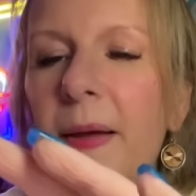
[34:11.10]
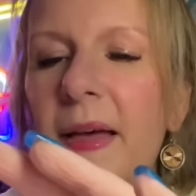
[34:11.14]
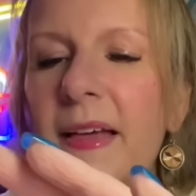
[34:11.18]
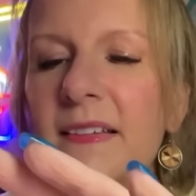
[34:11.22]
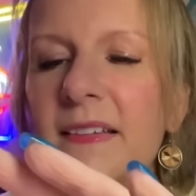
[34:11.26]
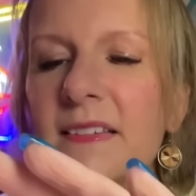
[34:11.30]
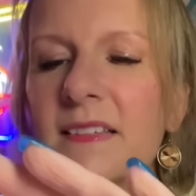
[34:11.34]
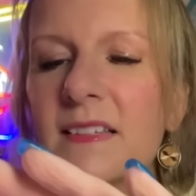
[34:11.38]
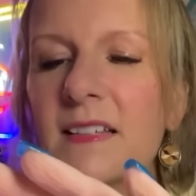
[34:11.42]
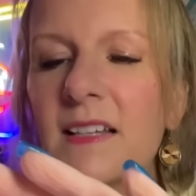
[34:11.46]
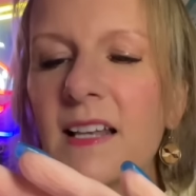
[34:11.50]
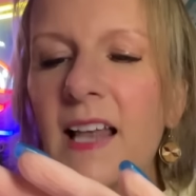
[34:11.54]

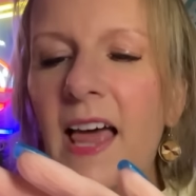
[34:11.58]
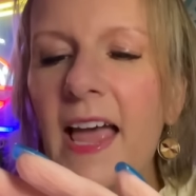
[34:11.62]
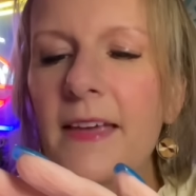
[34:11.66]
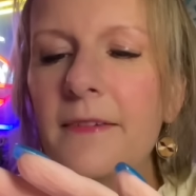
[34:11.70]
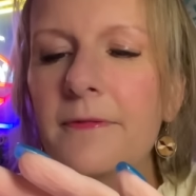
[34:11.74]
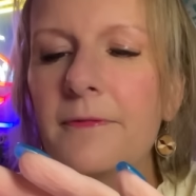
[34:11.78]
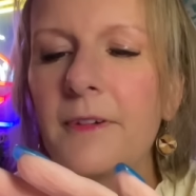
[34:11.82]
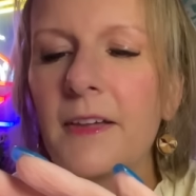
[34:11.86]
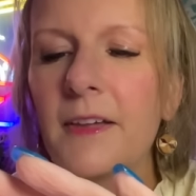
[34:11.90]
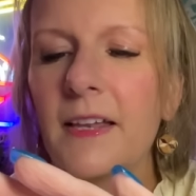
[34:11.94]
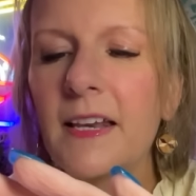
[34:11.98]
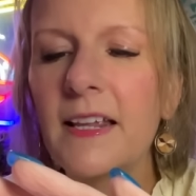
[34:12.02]
life in
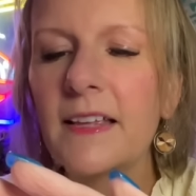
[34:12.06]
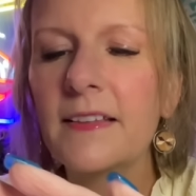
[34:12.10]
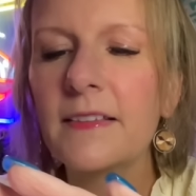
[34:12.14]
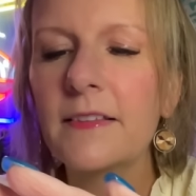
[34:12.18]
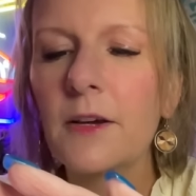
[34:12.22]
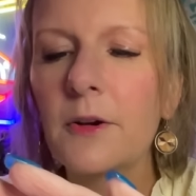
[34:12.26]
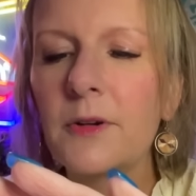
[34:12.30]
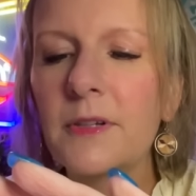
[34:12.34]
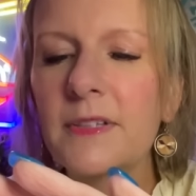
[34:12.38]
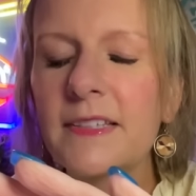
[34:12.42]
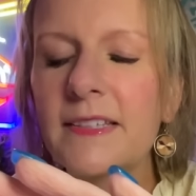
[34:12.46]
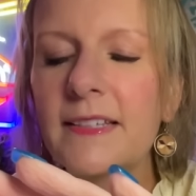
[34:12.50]
it, though it's
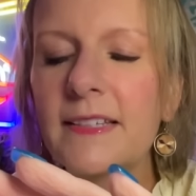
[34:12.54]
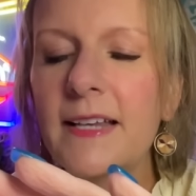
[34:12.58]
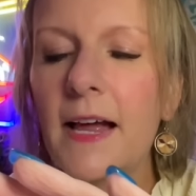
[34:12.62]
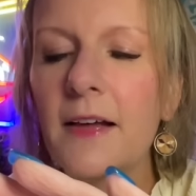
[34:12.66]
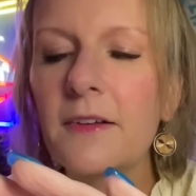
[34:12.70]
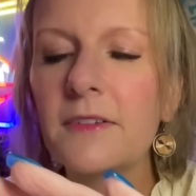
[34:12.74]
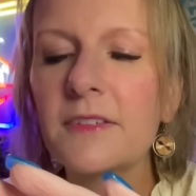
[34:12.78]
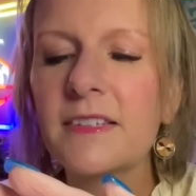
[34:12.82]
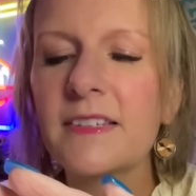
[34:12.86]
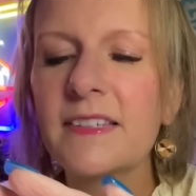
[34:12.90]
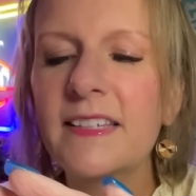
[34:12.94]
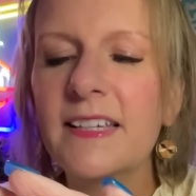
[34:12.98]
now
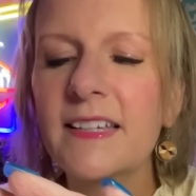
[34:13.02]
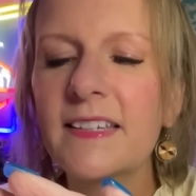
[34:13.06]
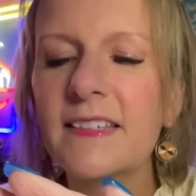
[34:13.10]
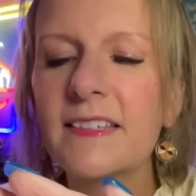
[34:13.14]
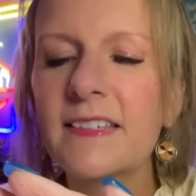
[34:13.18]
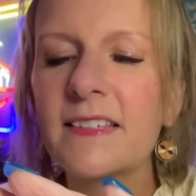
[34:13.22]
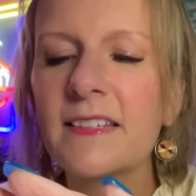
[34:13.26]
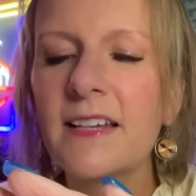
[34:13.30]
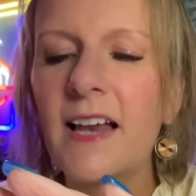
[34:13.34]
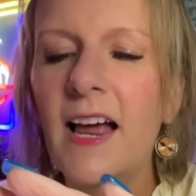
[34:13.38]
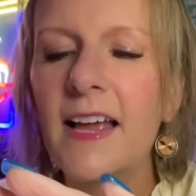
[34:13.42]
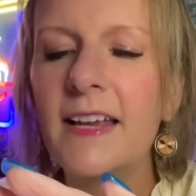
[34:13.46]
six
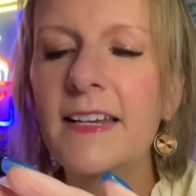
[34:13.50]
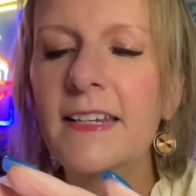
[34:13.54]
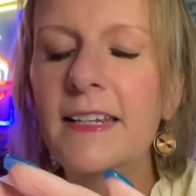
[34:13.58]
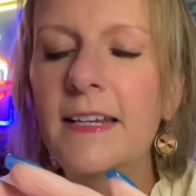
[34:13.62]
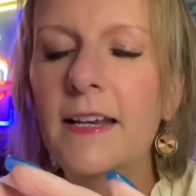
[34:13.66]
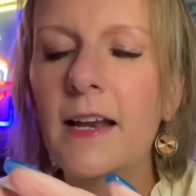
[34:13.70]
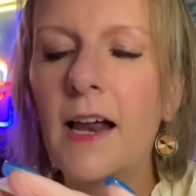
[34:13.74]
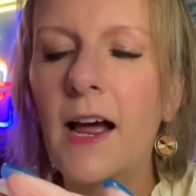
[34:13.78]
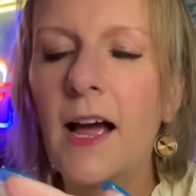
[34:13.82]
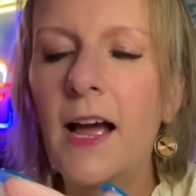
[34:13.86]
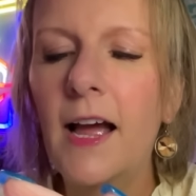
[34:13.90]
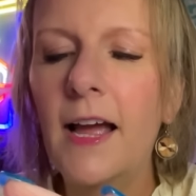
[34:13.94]
ninety
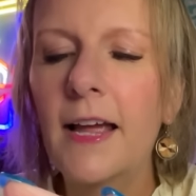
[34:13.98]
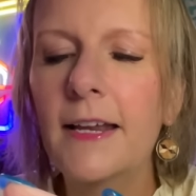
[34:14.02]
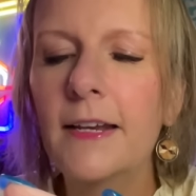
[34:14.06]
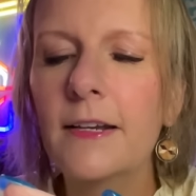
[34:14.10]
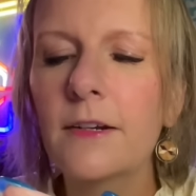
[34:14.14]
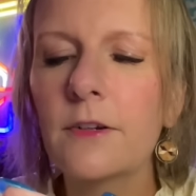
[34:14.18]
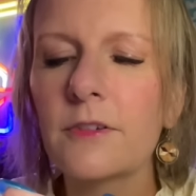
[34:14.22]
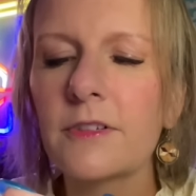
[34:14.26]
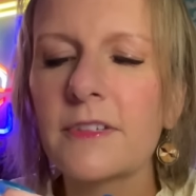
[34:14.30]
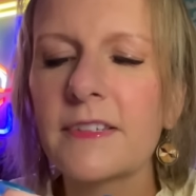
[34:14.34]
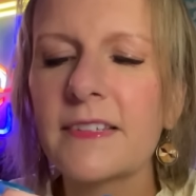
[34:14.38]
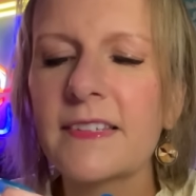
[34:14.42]
nine or
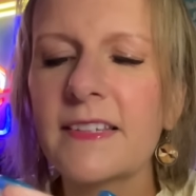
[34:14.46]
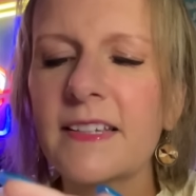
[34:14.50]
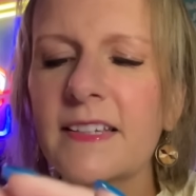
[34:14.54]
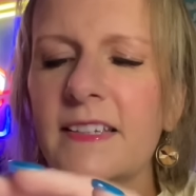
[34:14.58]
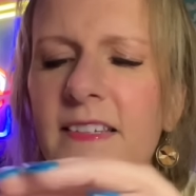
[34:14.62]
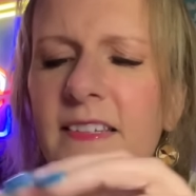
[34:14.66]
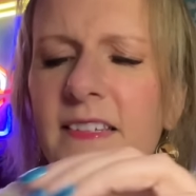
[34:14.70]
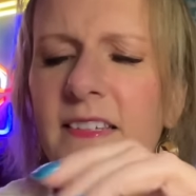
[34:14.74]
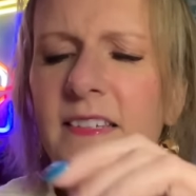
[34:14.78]
6